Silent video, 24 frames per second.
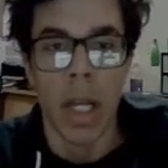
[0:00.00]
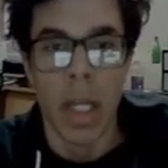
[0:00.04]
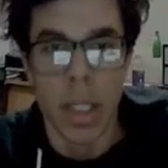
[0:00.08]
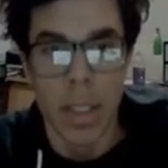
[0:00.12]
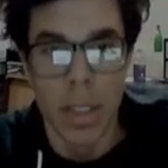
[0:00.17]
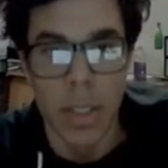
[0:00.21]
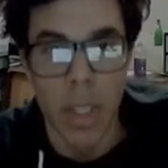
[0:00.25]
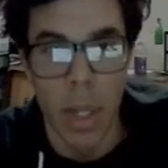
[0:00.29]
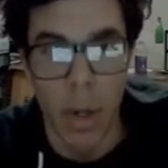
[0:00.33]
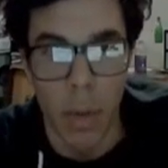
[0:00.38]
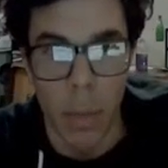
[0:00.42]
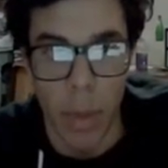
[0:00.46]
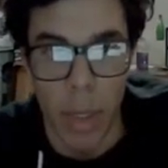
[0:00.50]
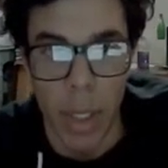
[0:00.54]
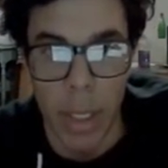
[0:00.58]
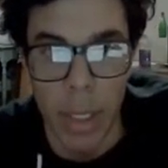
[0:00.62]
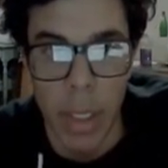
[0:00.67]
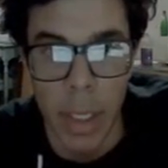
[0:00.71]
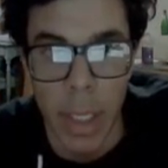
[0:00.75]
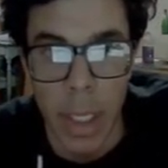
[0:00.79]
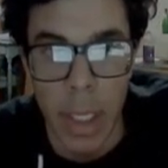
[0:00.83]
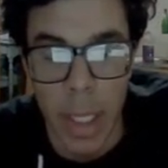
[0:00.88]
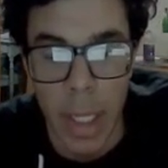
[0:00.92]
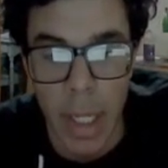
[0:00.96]
So
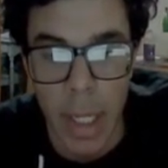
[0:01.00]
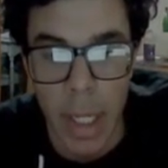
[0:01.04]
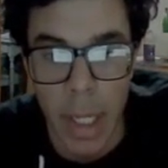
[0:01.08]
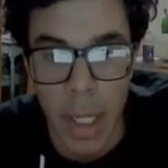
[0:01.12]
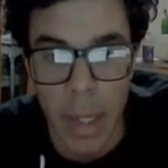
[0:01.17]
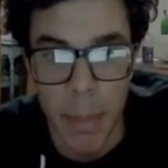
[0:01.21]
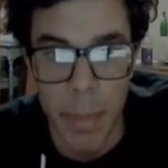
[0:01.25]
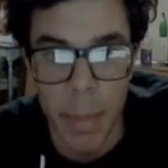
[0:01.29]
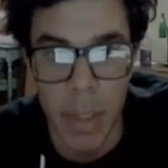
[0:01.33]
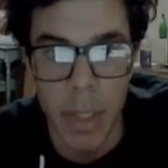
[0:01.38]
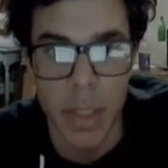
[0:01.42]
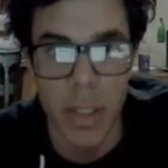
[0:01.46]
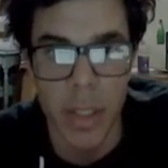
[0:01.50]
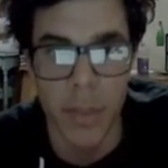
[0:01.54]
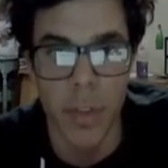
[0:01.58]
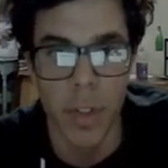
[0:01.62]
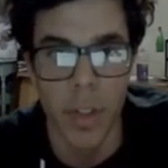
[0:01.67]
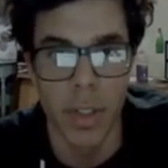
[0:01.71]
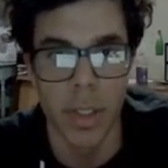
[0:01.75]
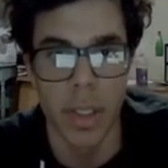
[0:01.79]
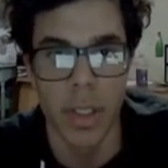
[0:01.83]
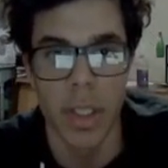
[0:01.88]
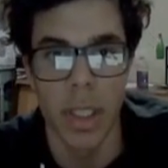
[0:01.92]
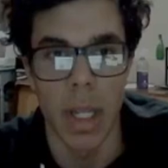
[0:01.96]
there's the
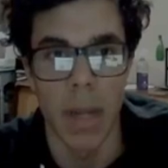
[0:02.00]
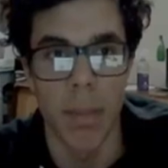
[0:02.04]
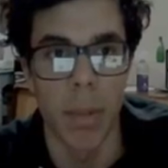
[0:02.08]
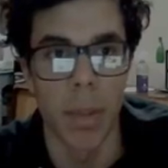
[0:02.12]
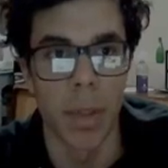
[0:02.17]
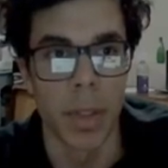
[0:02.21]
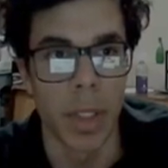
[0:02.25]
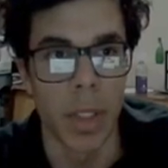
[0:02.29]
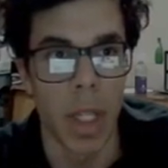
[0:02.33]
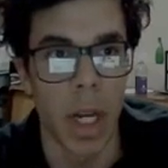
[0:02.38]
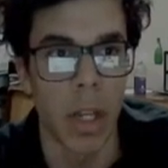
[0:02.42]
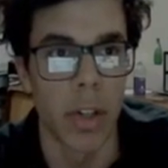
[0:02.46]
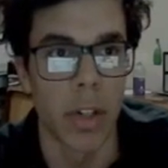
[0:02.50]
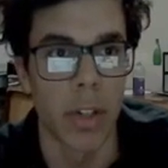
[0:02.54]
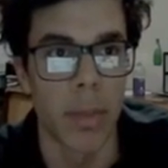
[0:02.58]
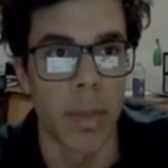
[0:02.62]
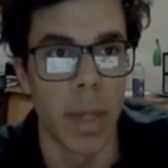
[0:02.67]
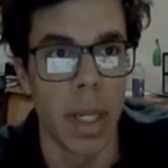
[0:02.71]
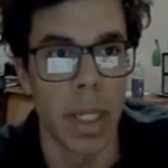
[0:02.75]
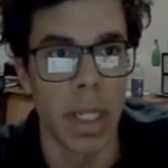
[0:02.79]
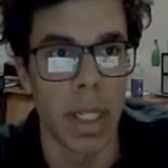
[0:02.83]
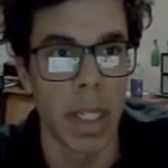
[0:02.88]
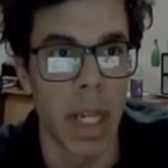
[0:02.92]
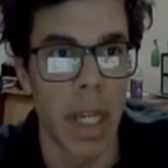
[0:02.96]
first example. Scholar's
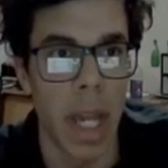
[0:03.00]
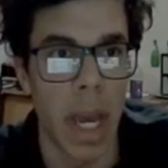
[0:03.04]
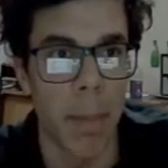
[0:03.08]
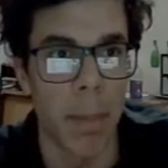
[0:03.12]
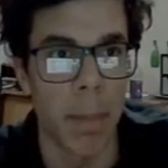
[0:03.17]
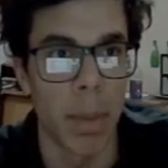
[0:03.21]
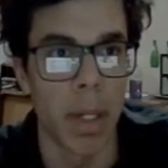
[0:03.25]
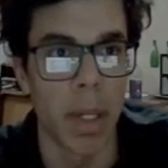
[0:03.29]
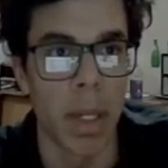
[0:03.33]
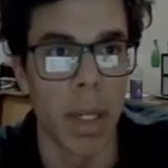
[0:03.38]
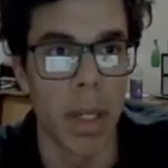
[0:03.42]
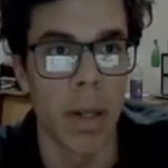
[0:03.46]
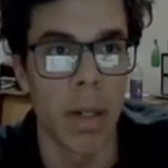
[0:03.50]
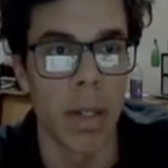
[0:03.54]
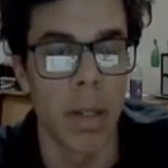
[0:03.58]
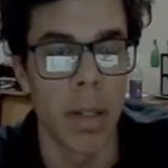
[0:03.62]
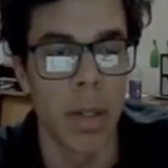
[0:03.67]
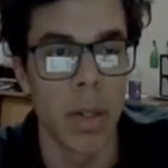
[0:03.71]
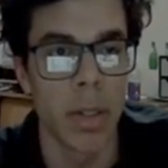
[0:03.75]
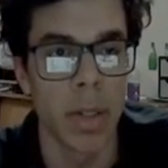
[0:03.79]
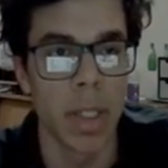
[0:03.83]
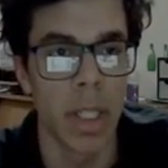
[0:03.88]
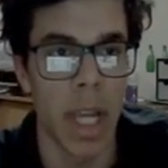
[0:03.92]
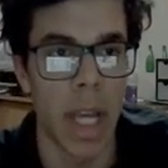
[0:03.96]
Mate can happen. It
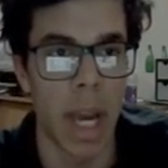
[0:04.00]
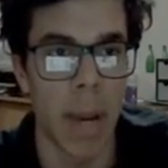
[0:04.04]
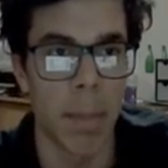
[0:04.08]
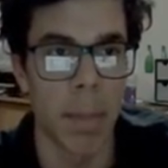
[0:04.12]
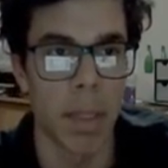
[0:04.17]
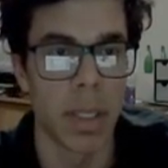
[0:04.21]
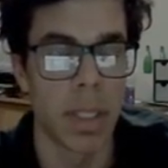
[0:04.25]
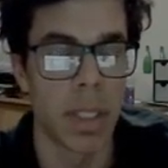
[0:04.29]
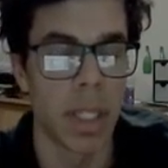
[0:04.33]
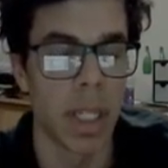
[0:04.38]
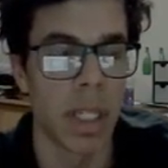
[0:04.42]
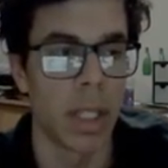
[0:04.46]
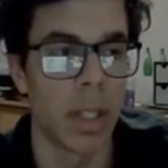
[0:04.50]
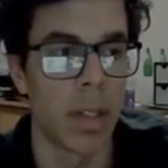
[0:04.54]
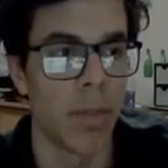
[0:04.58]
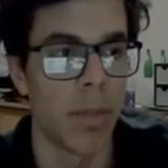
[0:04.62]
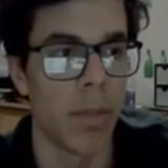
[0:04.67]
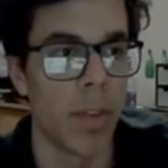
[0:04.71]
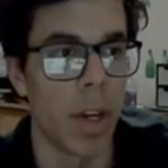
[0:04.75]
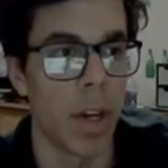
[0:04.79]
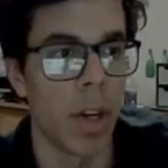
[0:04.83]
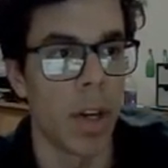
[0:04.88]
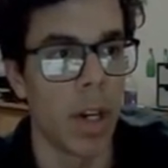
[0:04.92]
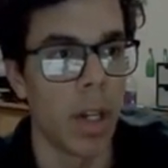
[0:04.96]
usually happens at the
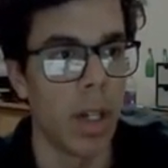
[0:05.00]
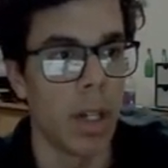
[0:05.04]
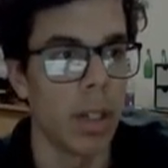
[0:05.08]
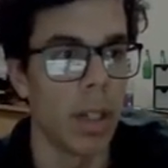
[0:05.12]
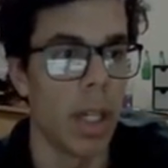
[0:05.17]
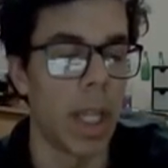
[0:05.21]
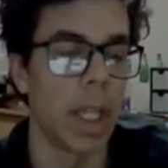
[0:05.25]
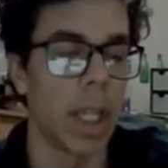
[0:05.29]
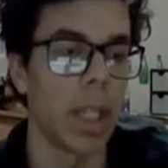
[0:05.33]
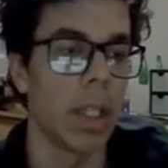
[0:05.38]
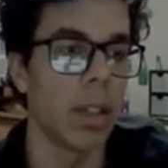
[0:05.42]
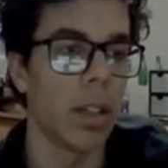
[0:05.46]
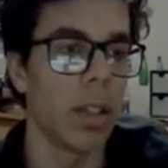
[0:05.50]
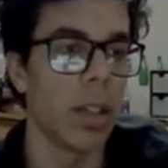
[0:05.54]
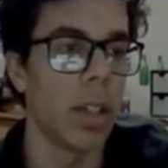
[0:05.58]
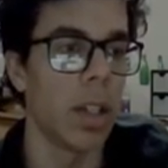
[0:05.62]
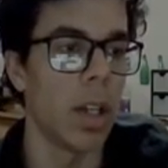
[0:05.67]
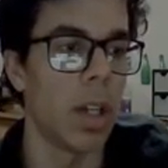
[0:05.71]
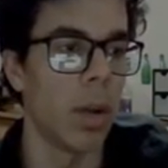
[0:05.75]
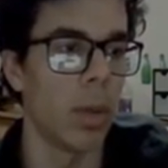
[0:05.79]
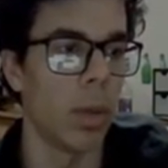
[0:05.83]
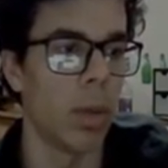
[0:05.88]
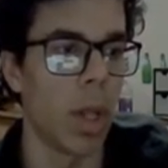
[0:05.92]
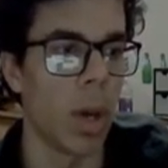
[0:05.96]
very
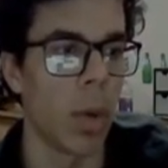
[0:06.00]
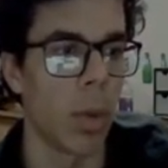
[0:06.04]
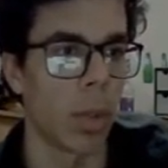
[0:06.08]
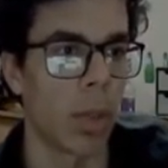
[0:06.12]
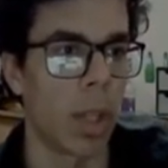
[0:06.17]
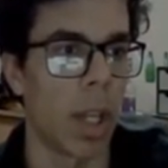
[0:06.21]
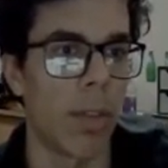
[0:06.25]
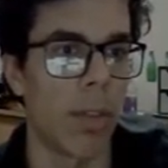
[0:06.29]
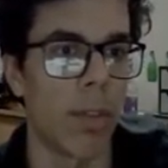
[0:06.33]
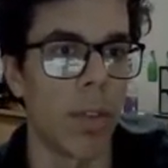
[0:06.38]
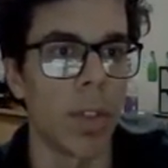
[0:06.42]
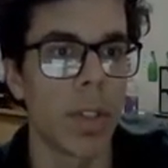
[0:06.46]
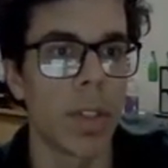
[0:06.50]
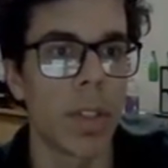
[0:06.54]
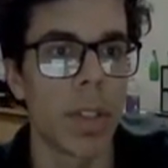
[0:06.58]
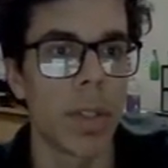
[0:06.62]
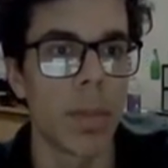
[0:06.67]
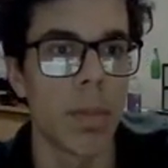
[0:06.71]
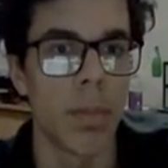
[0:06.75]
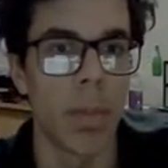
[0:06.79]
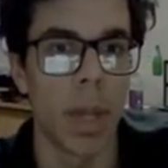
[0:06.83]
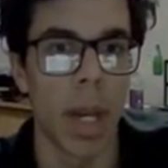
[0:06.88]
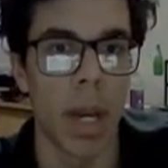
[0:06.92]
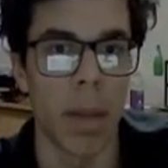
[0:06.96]
lower levels,
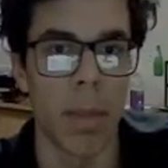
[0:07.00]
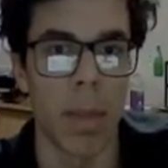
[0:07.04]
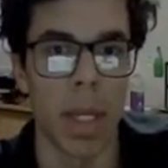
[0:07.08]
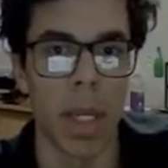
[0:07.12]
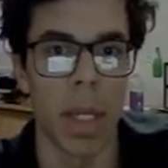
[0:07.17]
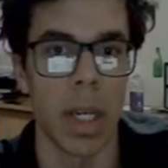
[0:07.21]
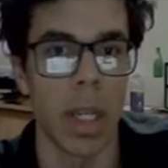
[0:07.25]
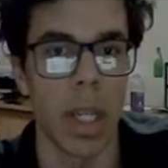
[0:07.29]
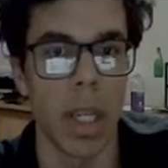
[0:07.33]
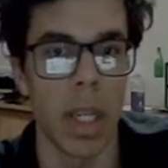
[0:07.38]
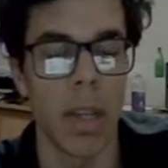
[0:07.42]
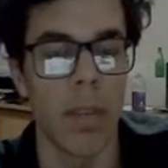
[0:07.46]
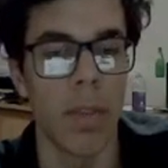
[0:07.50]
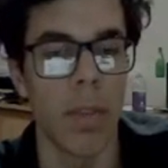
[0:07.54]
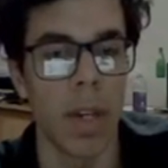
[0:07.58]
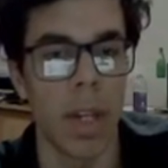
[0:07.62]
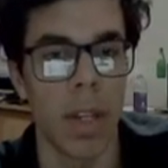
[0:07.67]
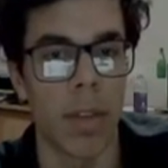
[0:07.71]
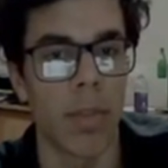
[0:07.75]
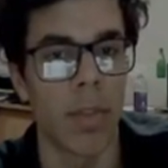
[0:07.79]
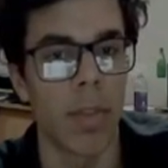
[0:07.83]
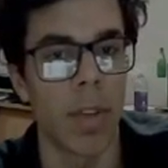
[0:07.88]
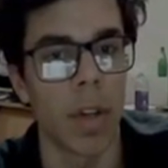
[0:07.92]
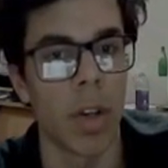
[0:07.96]
but I mean, even
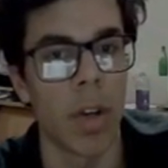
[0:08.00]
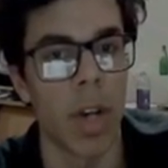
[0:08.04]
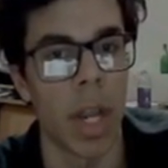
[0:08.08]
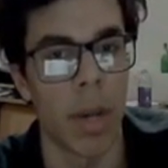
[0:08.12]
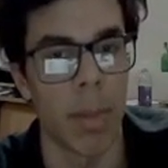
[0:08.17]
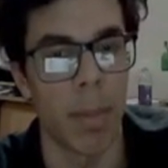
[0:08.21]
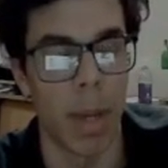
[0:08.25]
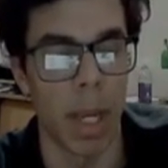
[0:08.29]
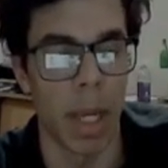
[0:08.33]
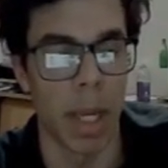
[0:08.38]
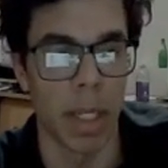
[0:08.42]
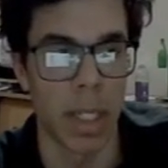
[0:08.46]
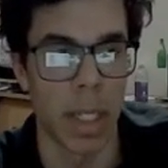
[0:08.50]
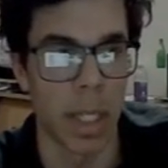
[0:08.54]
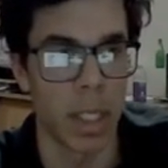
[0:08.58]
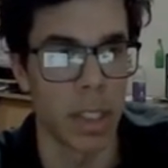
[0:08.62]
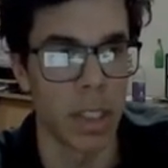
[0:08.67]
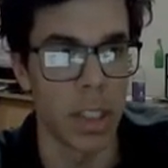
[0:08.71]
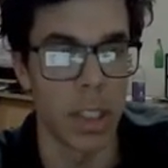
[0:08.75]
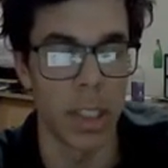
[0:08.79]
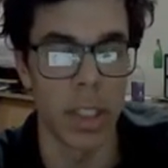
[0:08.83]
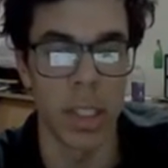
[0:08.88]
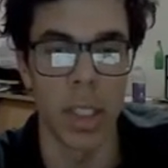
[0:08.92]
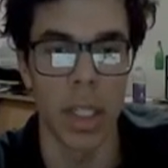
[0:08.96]
if you're not paying
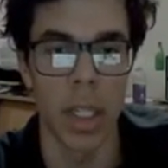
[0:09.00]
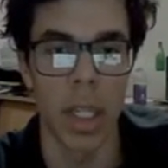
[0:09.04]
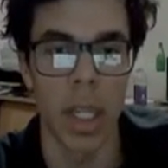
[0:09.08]
attention,